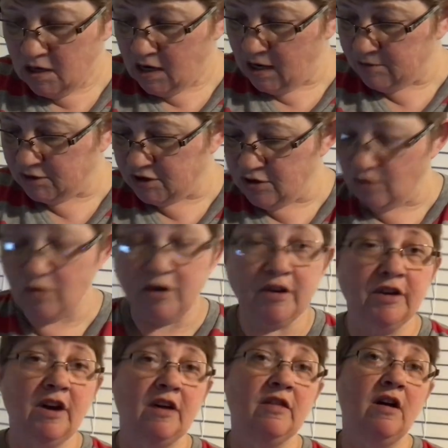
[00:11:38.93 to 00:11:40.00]
I'm still
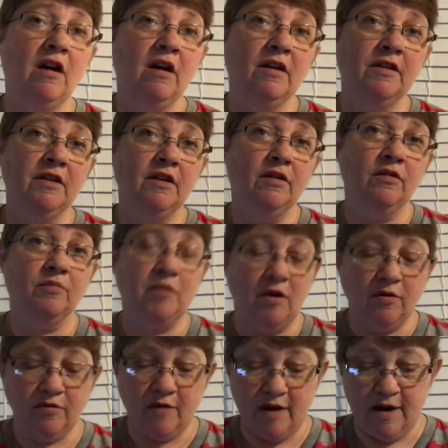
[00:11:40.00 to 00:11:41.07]
working on the audio
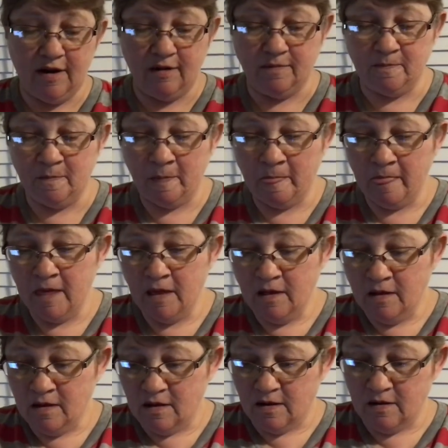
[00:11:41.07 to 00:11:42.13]
program.
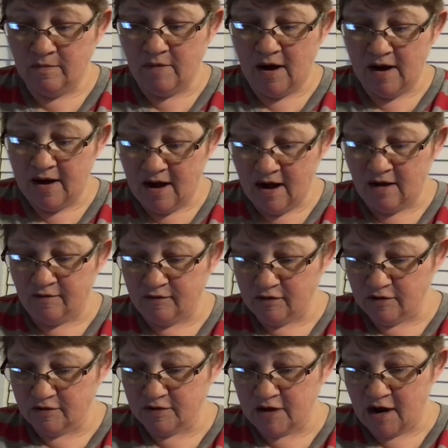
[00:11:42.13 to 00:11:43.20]
Um, I have
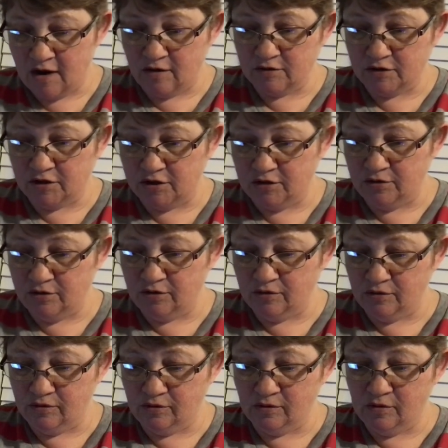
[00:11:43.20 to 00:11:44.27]
learned how
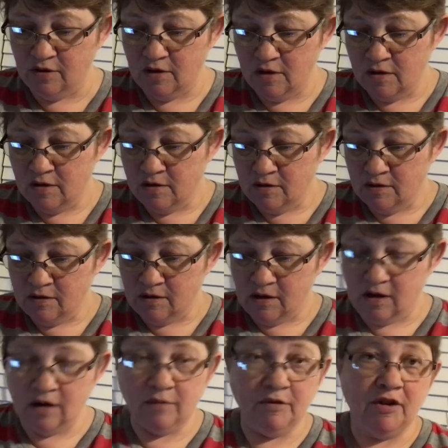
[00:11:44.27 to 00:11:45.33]
to
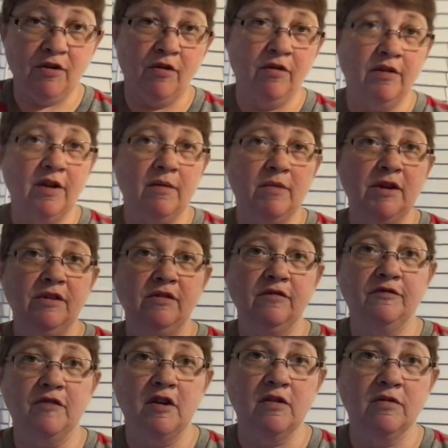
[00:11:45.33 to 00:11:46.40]
uh, record on my new
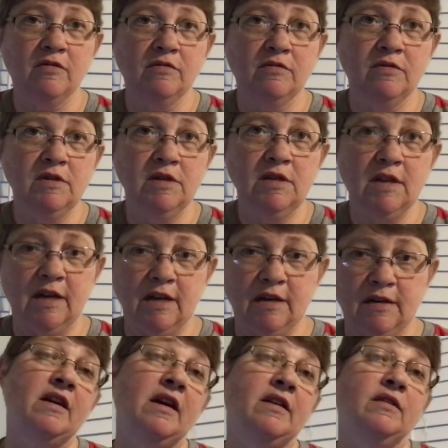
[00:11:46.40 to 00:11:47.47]
phone
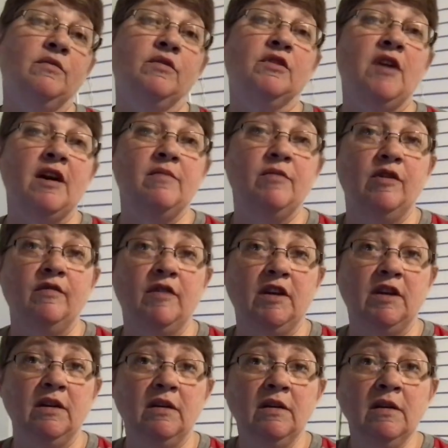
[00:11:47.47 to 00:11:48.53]
and edit with
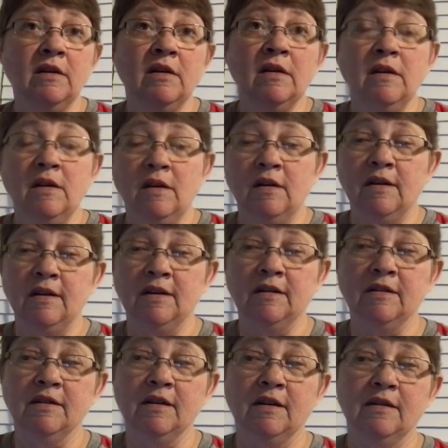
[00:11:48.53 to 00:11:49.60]
iMovie,
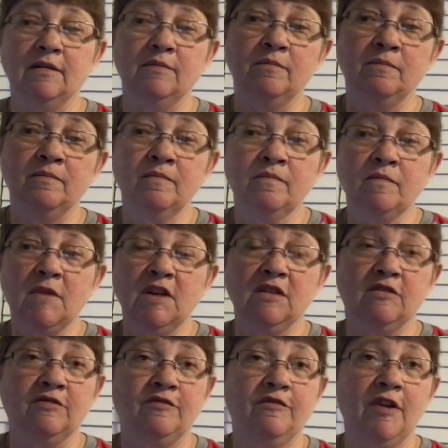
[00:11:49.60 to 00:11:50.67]
and um,
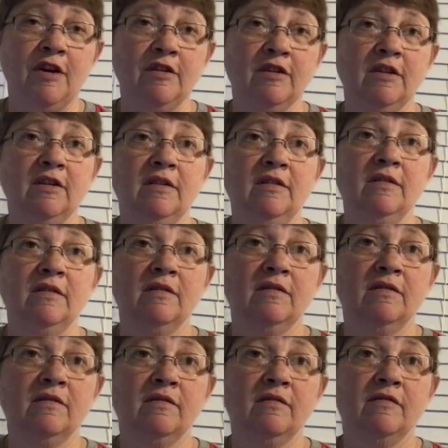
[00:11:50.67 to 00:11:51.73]
it's very,
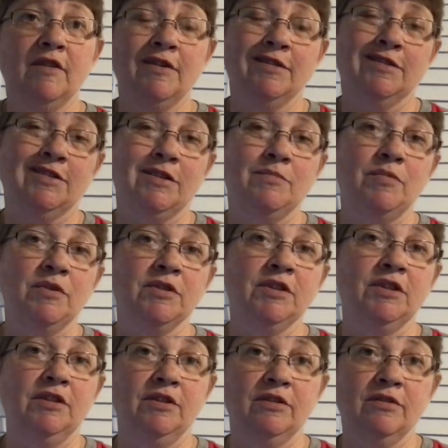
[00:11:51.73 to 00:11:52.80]
very simple to
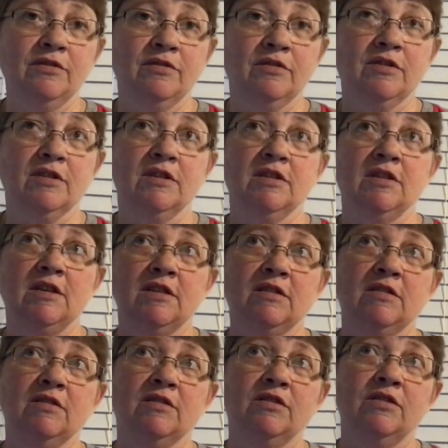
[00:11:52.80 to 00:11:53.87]
use. It
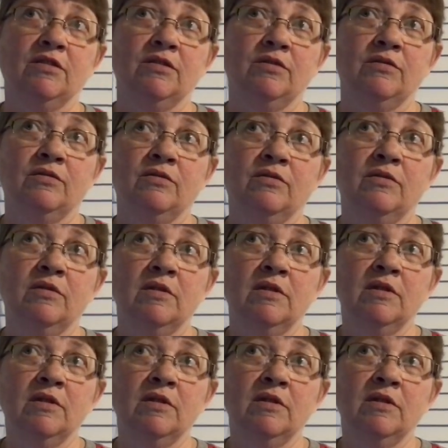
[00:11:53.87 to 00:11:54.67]
doesn't do